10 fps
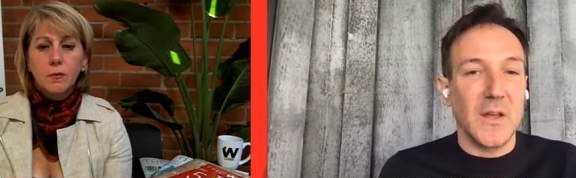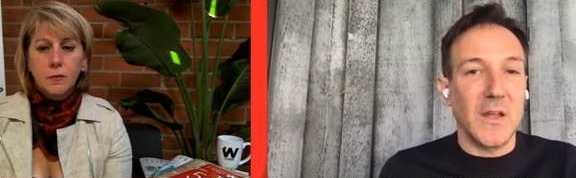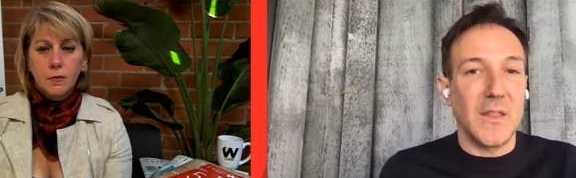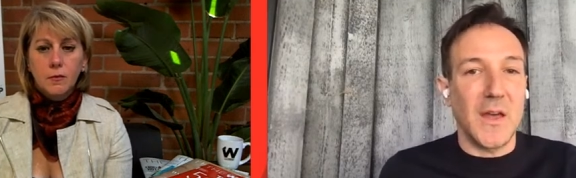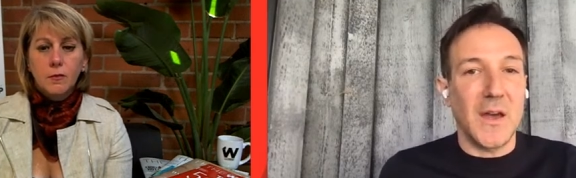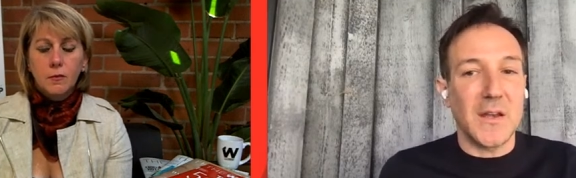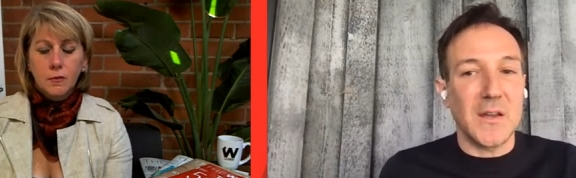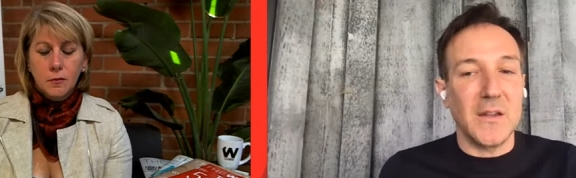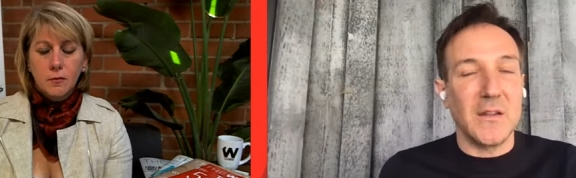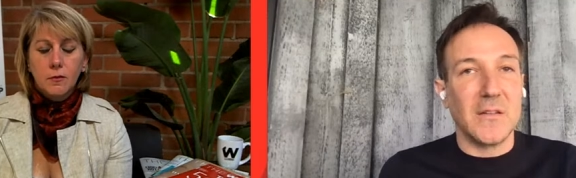Speaker 1: And
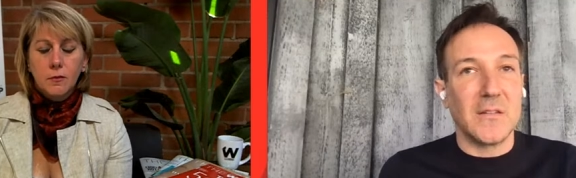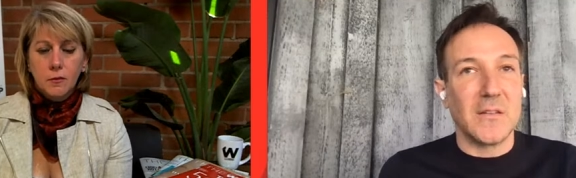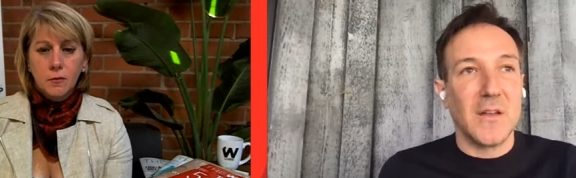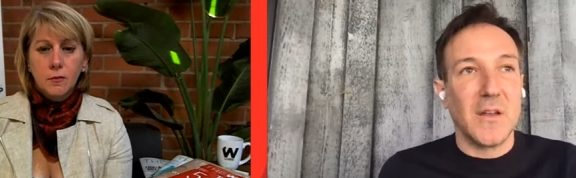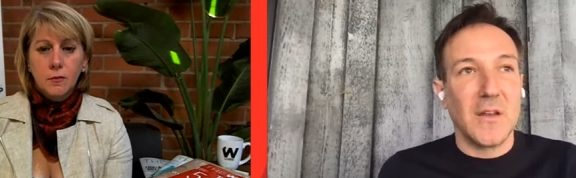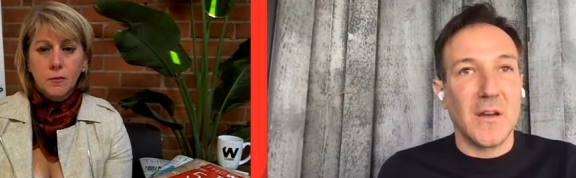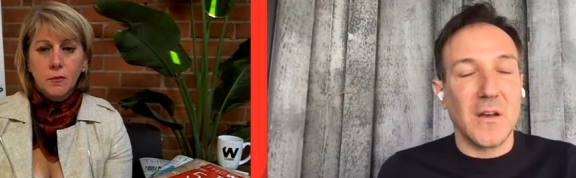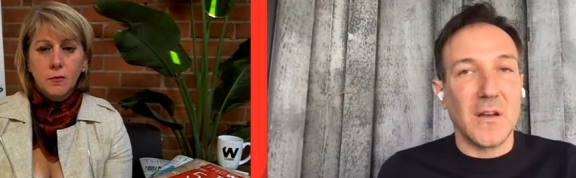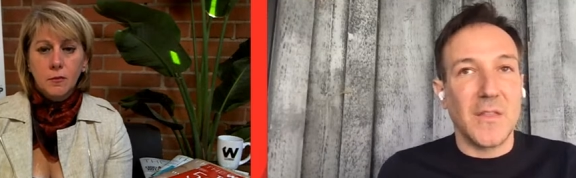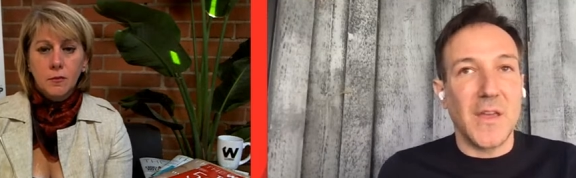that is
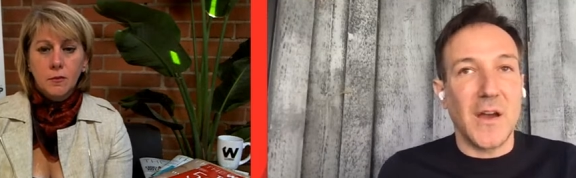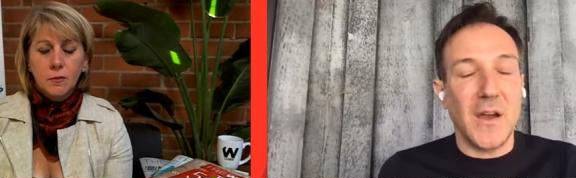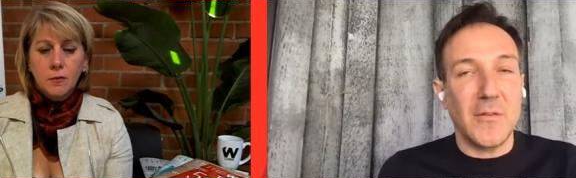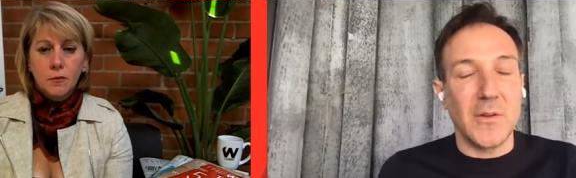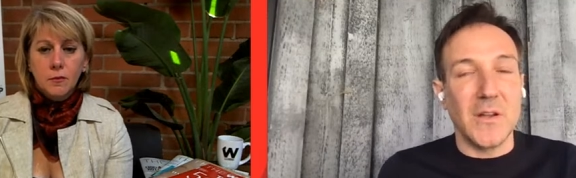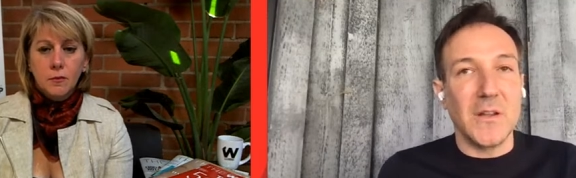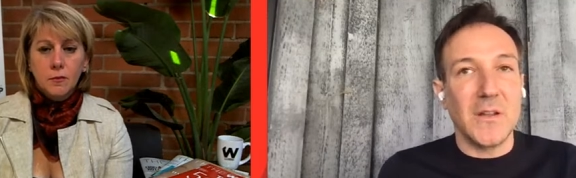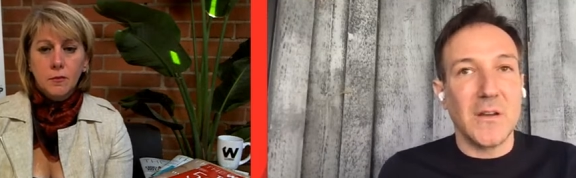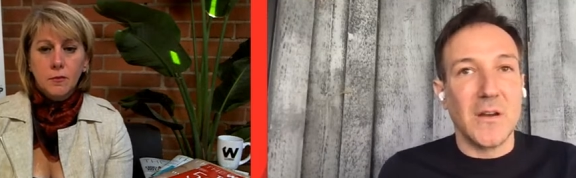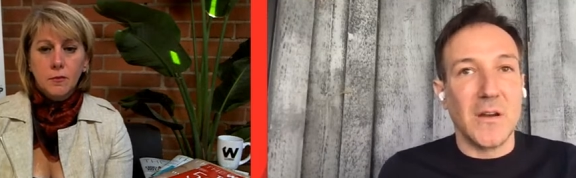uh, the
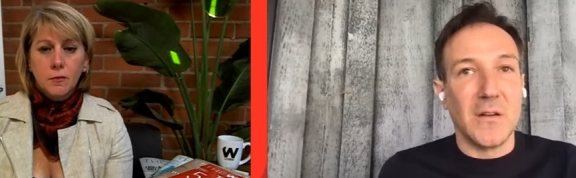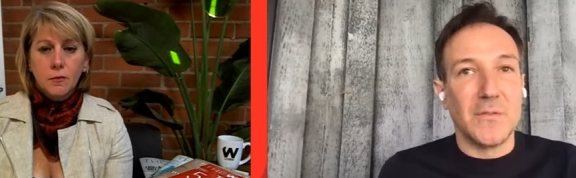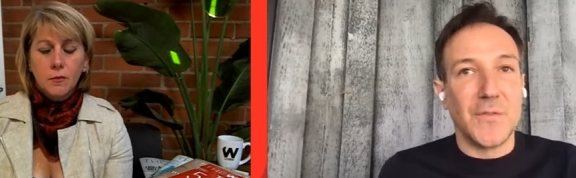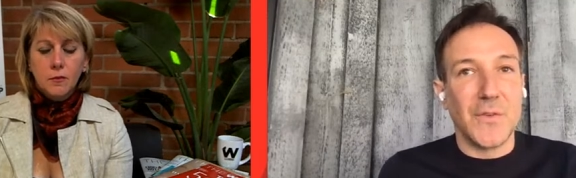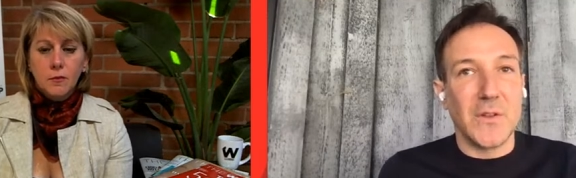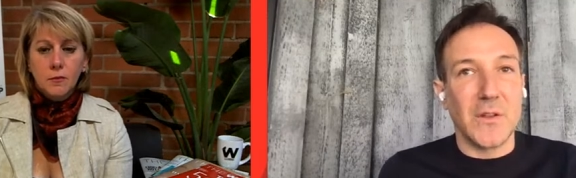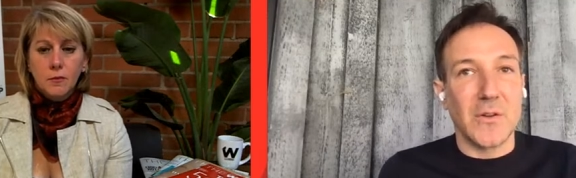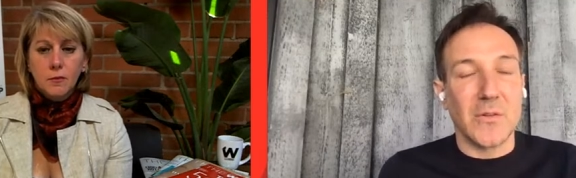irony of you